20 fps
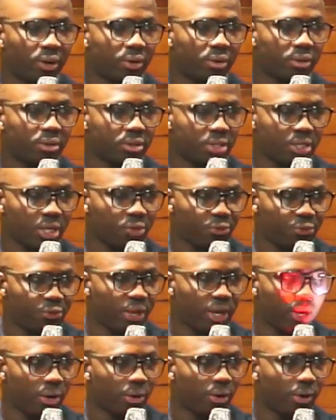Say, Fear
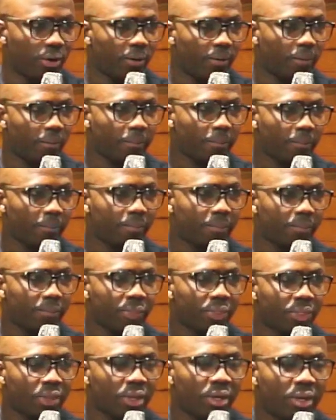Not.
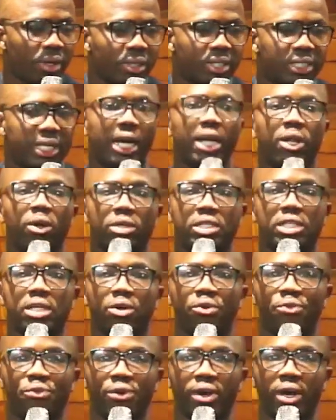Tell yourself,
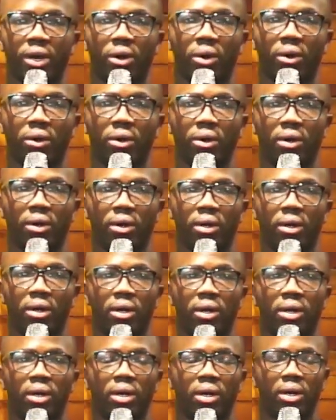Fear not.
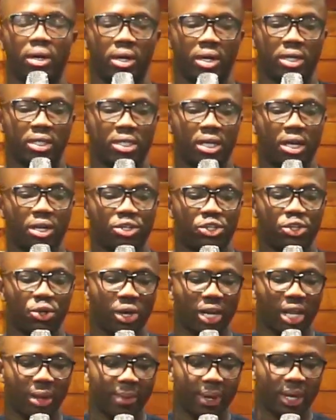Turn to your
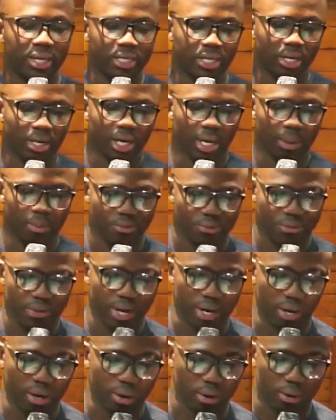neighbor and tell them, Fear
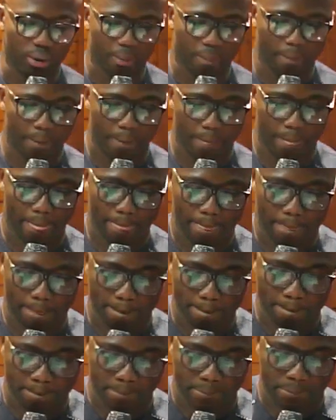not.
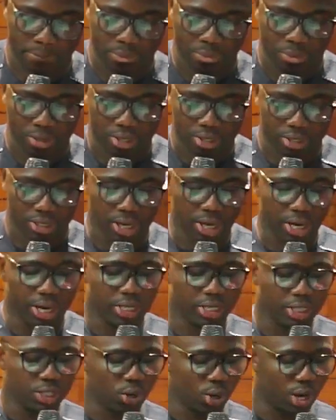Say it in
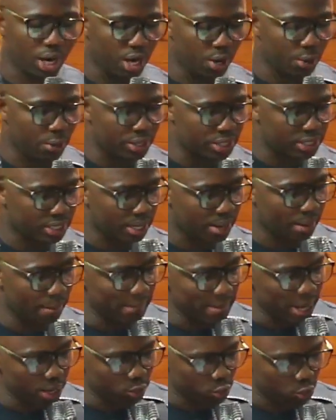your language. Say,
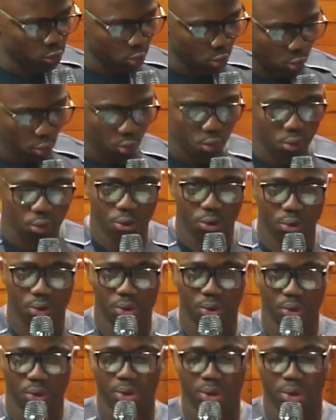Mensuru.
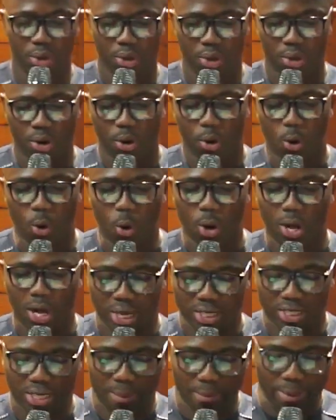Oh, Kase
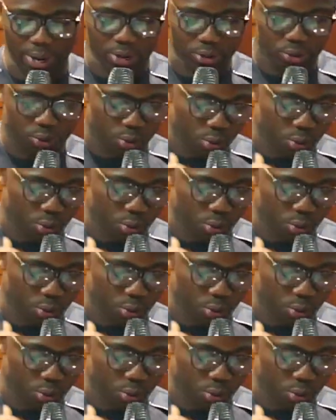Mensuru.